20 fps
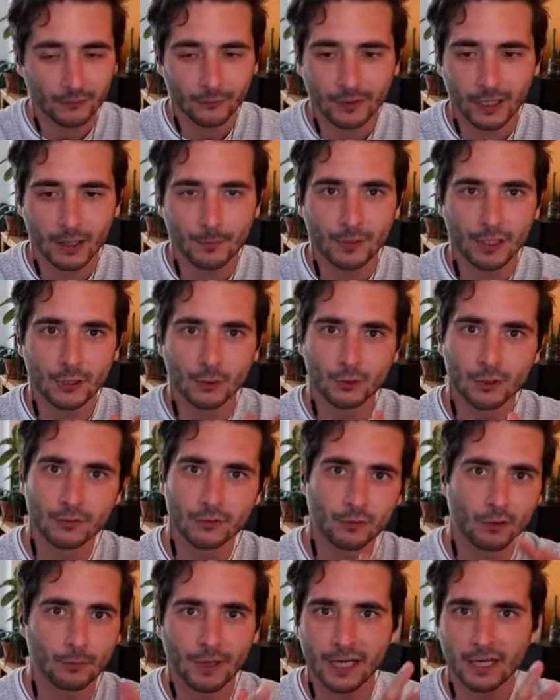can be used
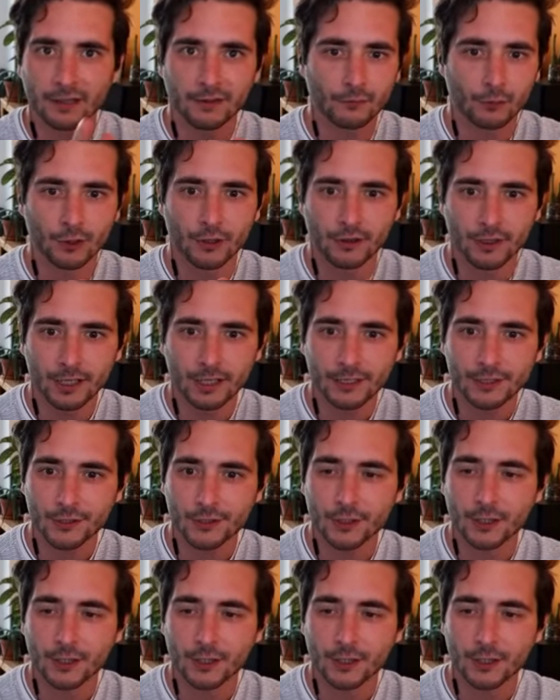for many different things,